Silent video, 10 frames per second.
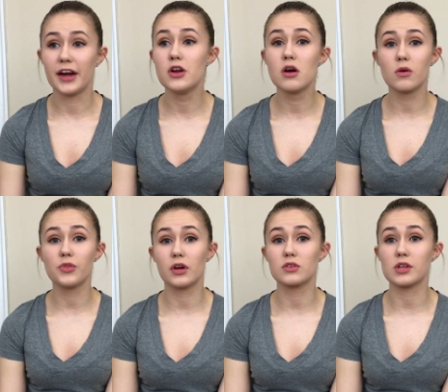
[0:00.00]
know
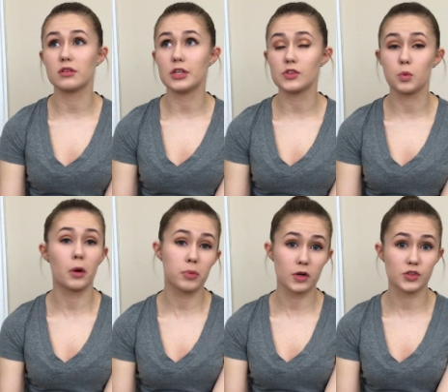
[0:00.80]
there's at least
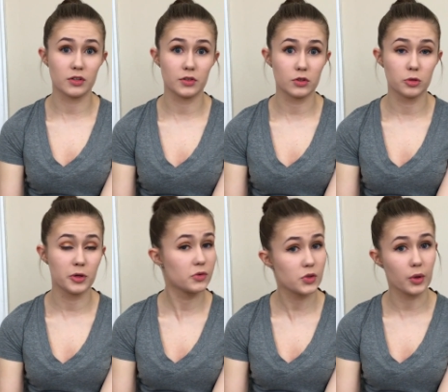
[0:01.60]
one person in the group
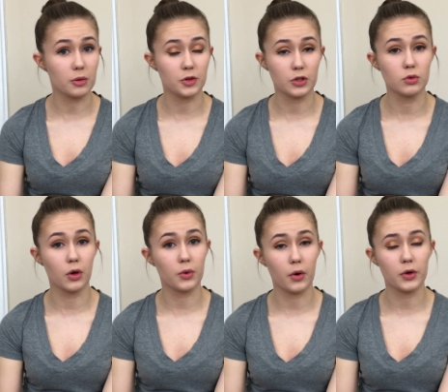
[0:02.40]
who's doing it with Hue
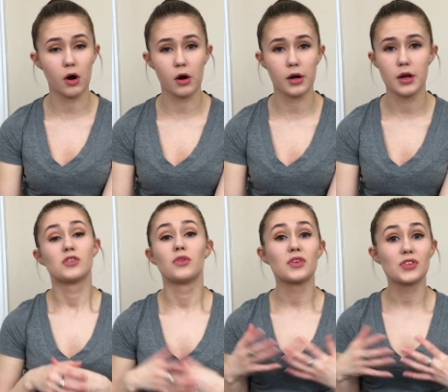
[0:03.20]
Loco yarn.
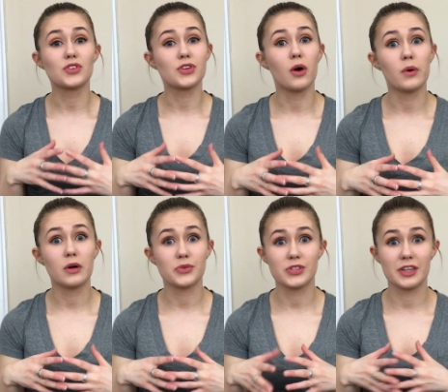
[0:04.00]
So this is
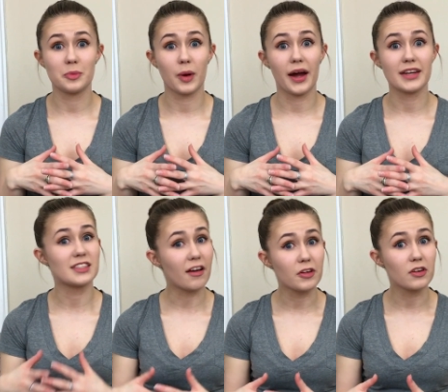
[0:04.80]
co-hosted by
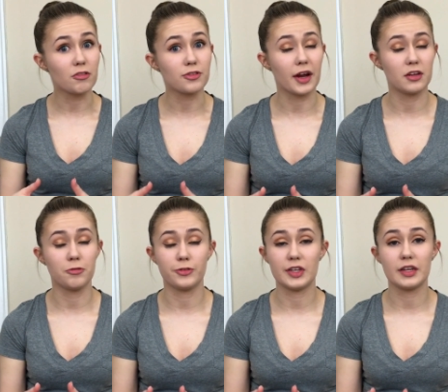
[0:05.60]
Devin of
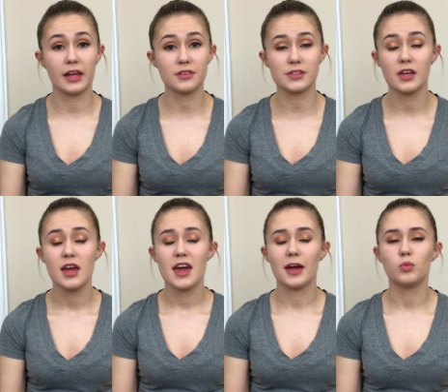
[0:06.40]
Francofee Knits,
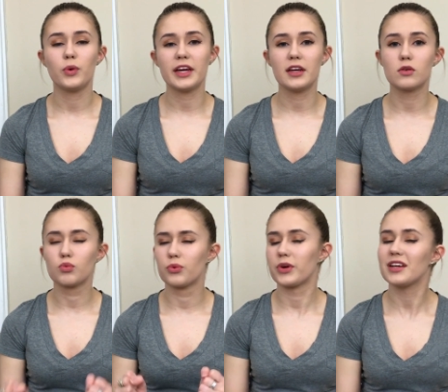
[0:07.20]
and we
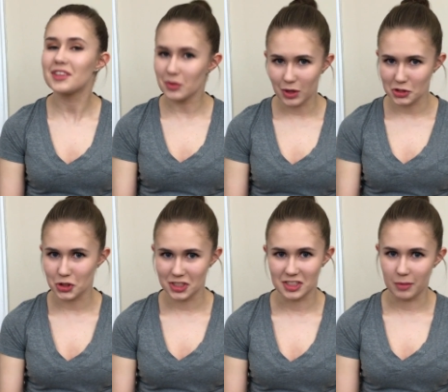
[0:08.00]
really want
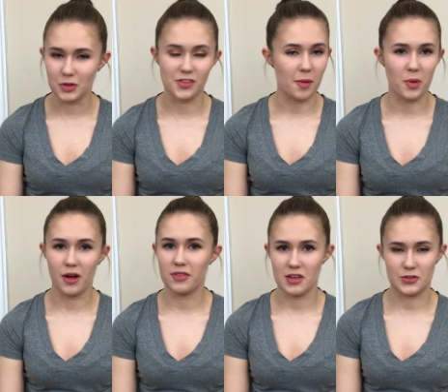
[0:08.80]
you to double dip
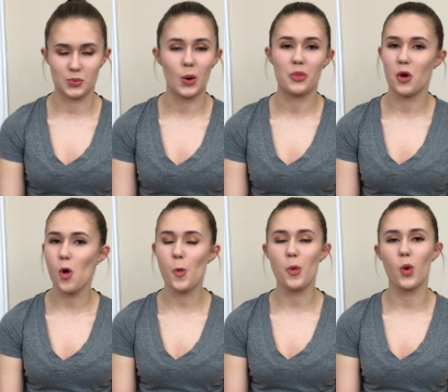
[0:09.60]
on this one. The
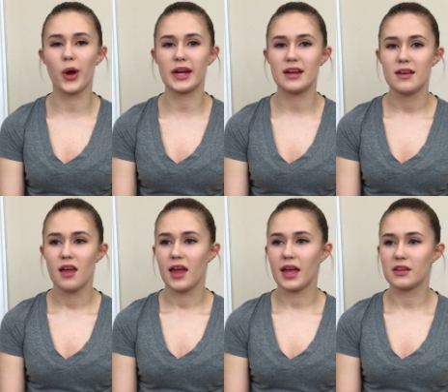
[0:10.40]
whole point
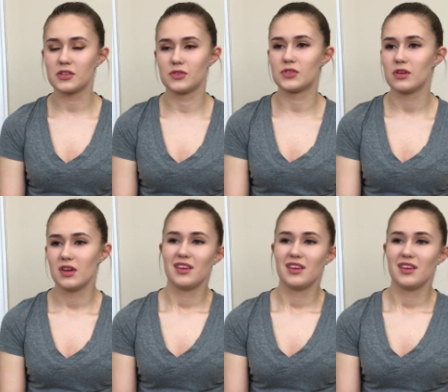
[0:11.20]
is,